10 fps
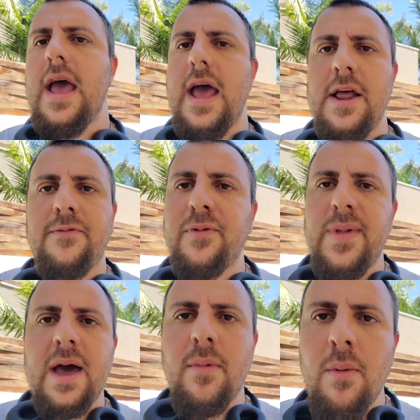And from
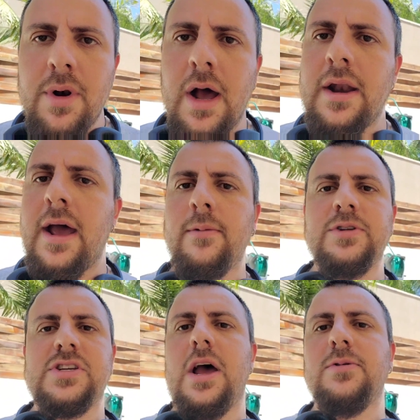that moment on, I
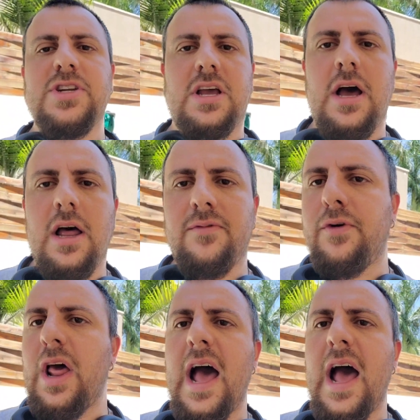was I was a convert.